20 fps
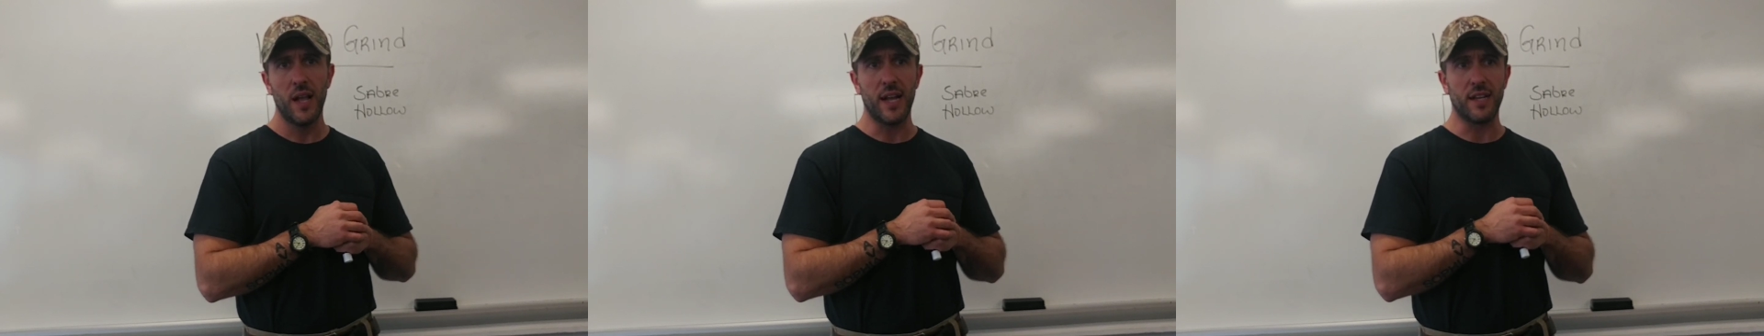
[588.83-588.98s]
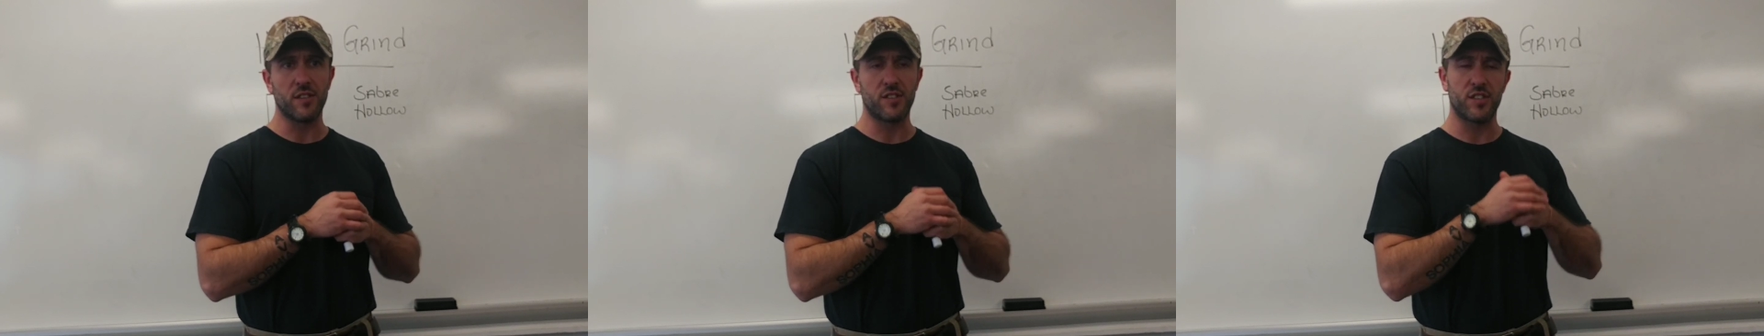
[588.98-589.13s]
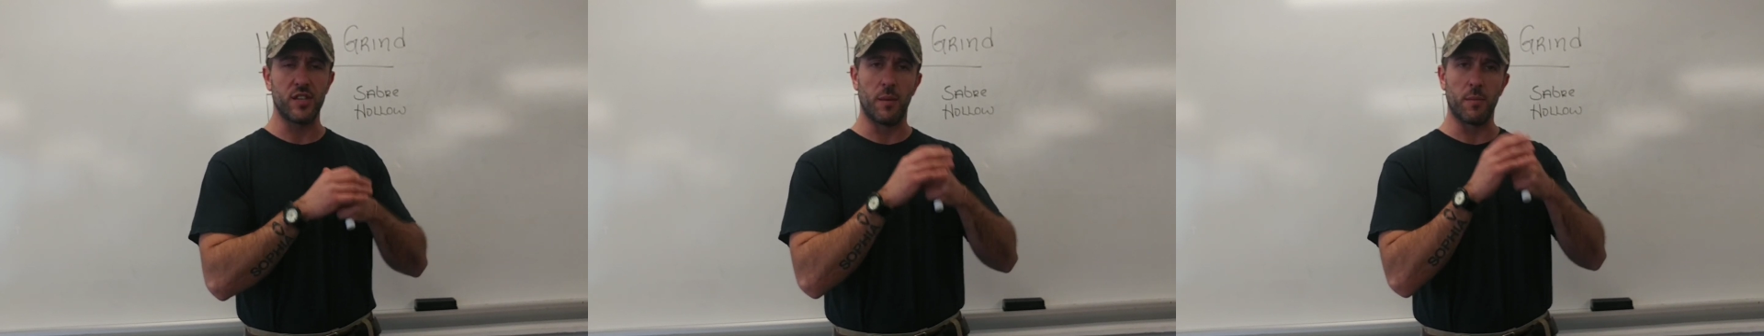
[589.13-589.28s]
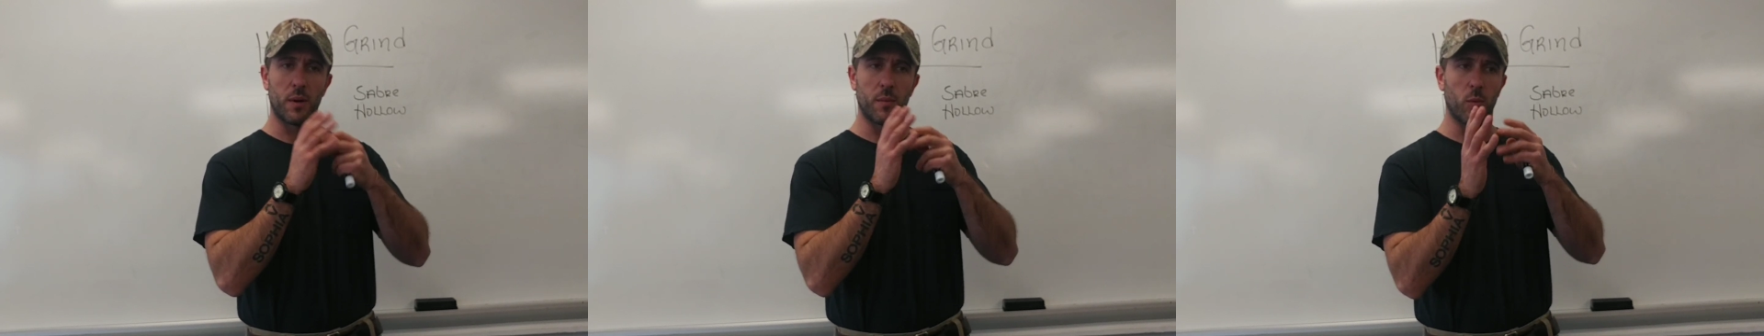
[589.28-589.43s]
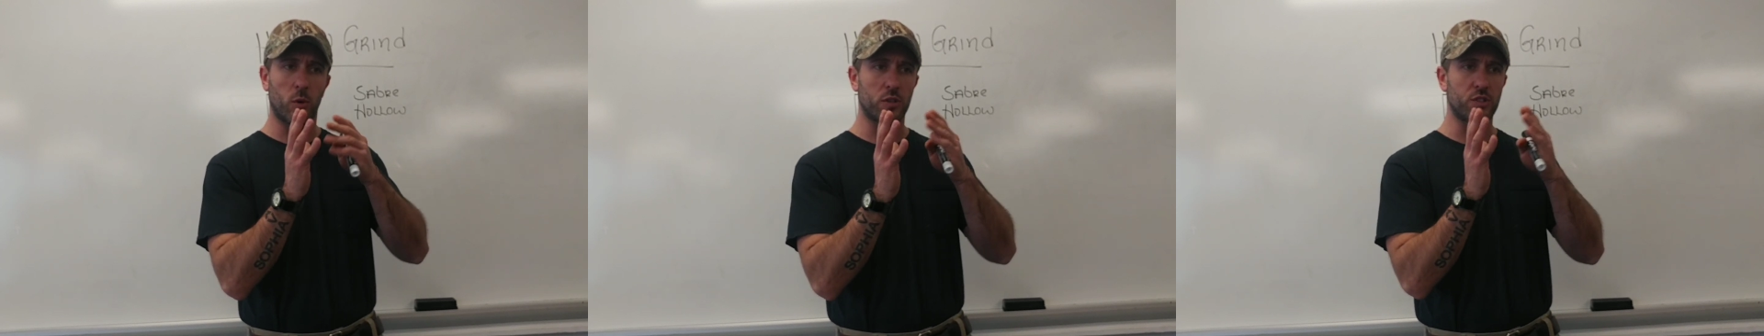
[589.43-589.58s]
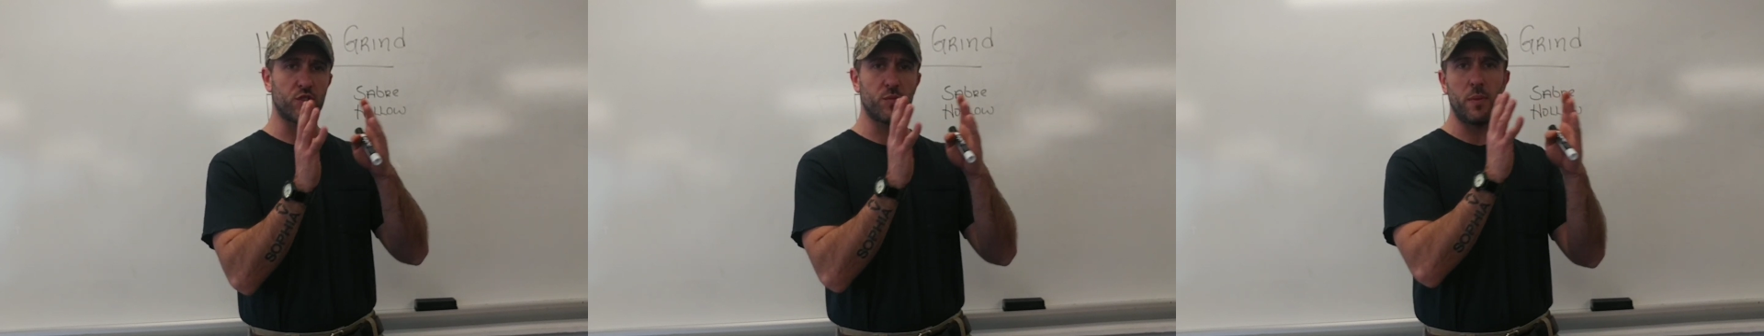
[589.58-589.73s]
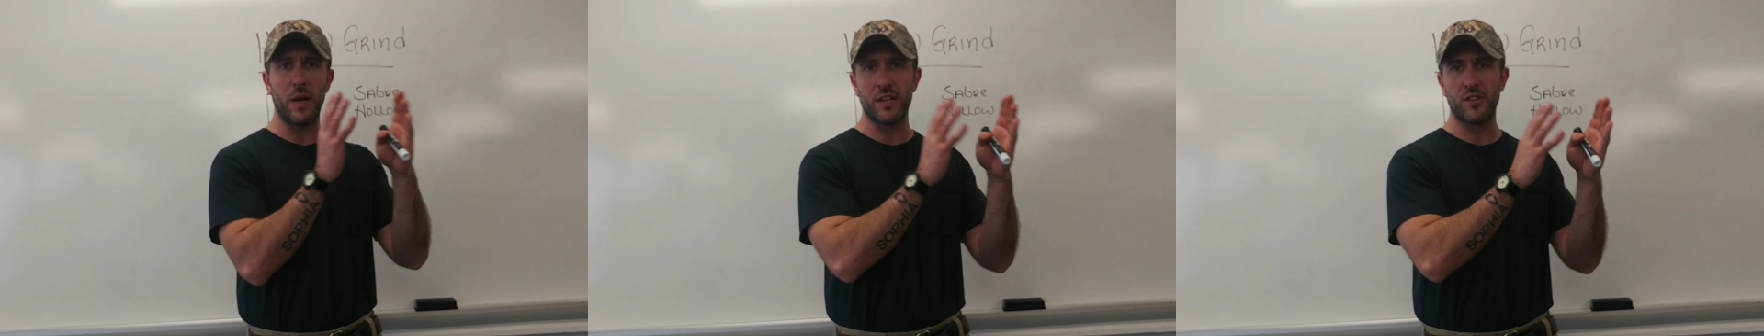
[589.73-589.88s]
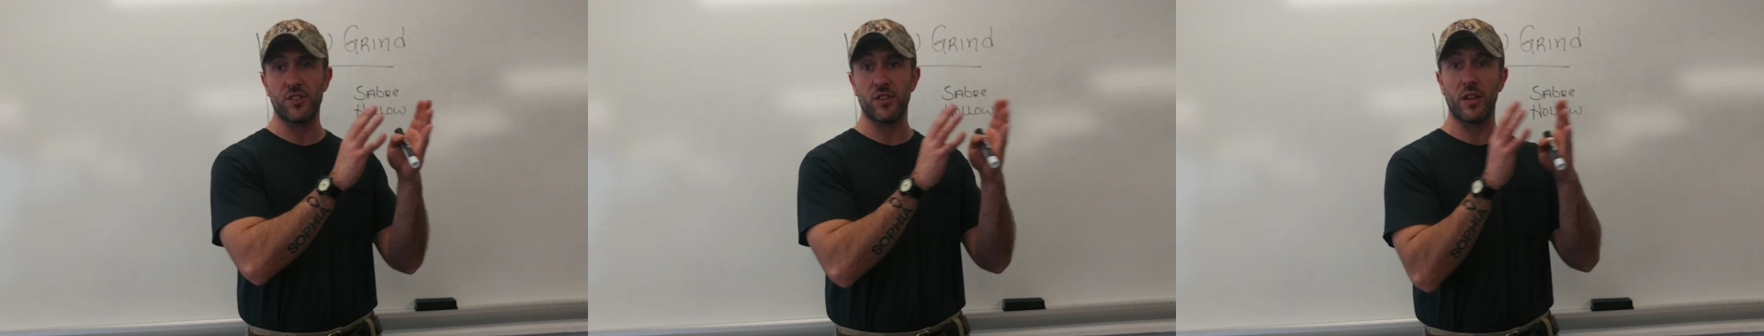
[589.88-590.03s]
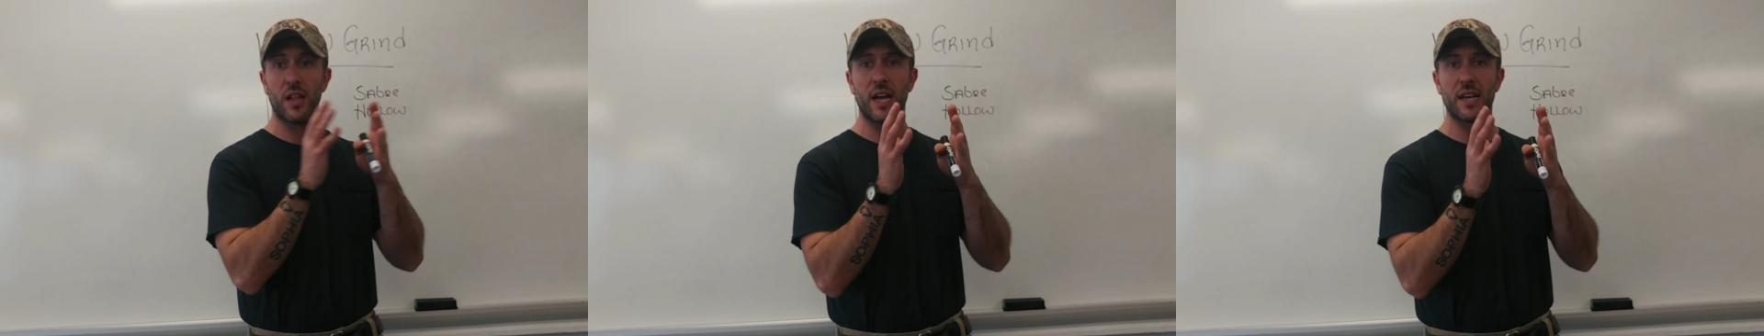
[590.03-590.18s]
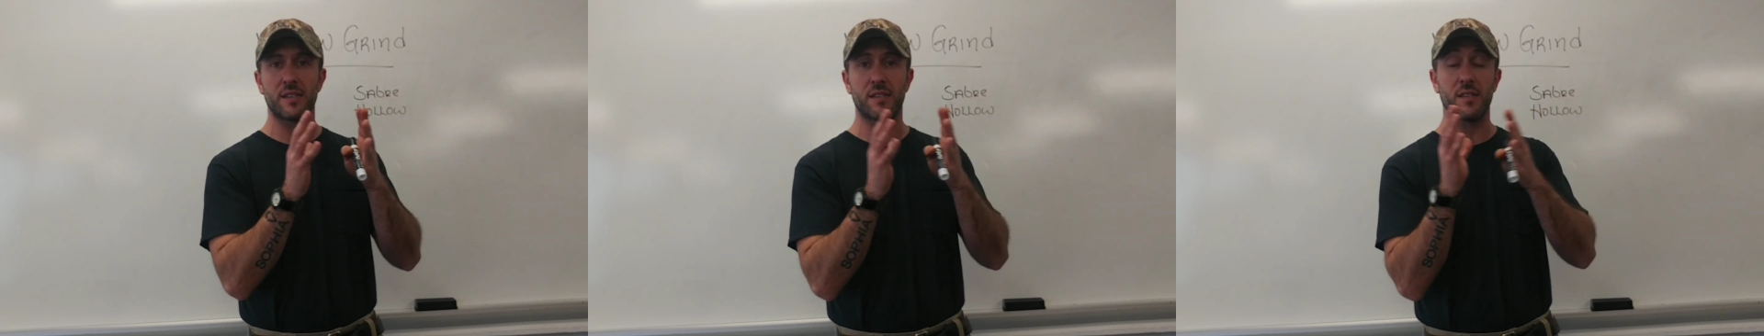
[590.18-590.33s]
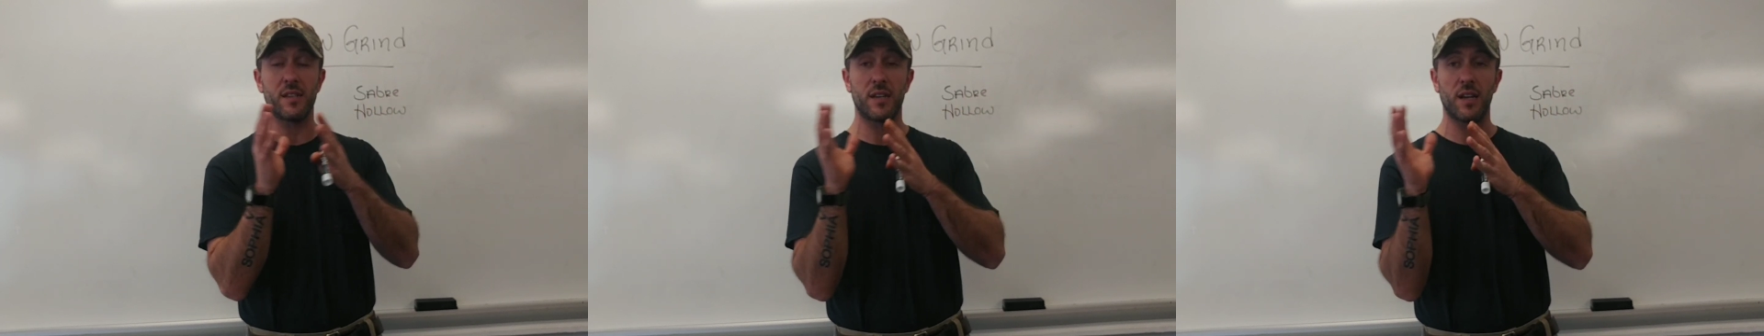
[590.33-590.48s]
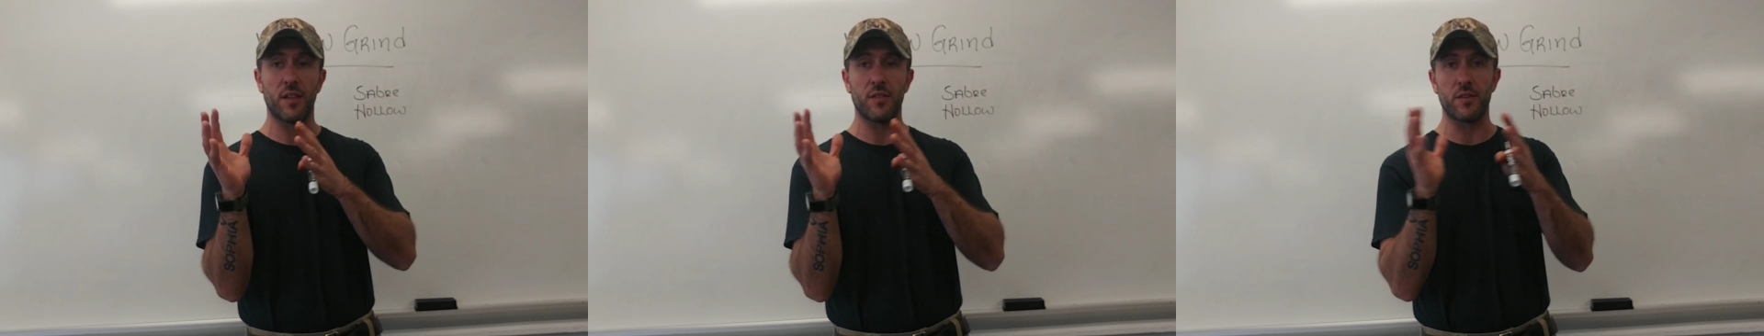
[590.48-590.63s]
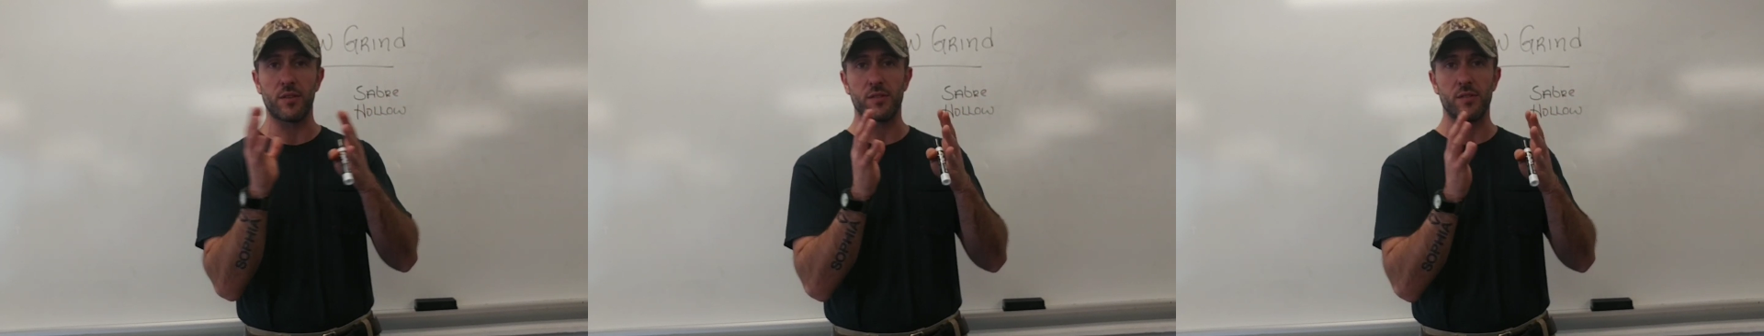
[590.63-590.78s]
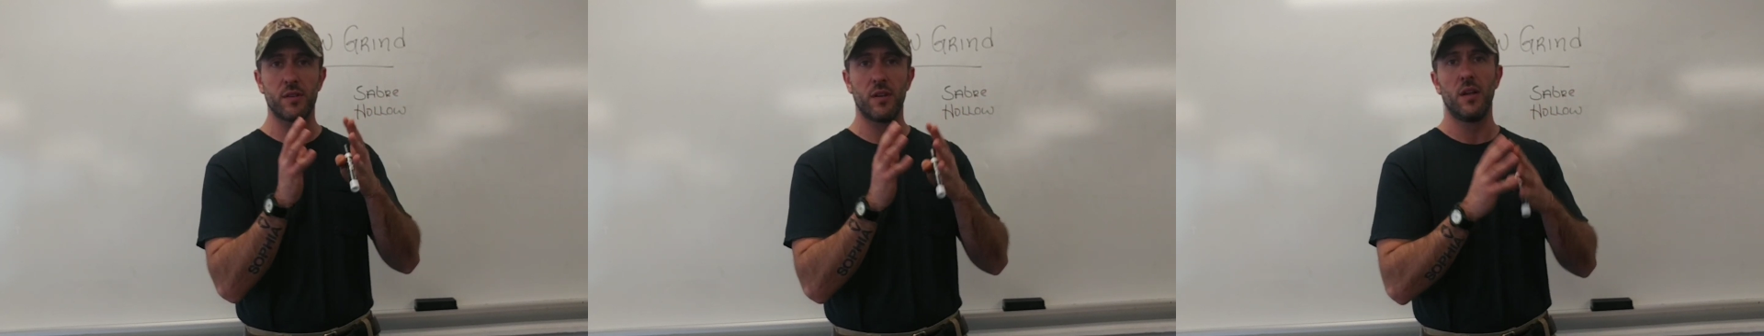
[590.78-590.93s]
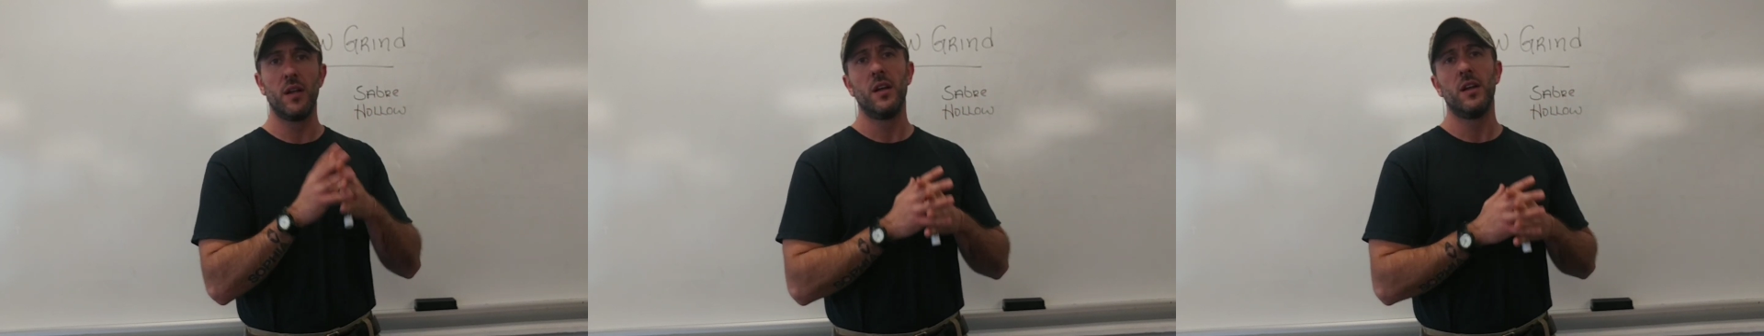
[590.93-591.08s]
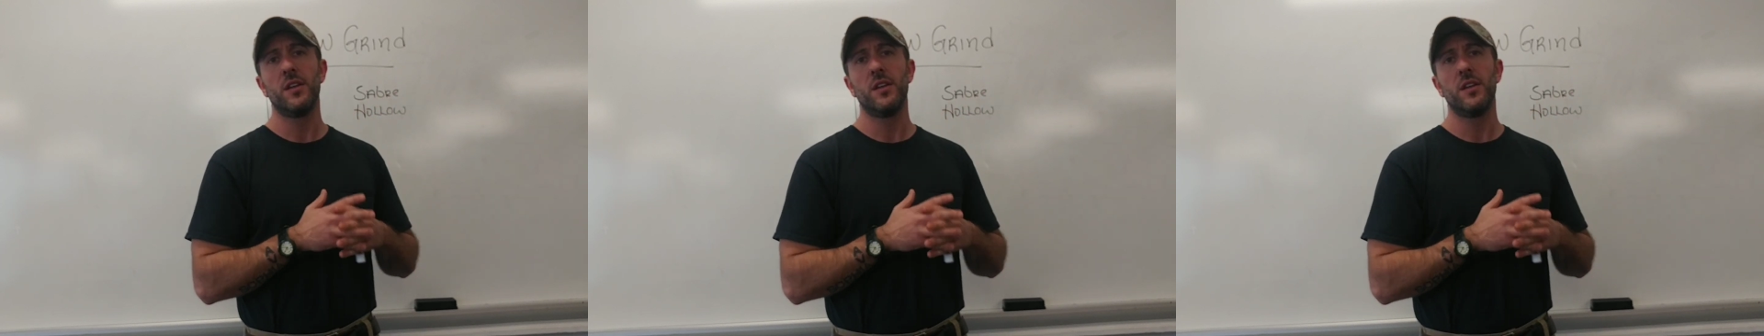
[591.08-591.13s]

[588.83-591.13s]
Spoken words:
and some are more specialized than others.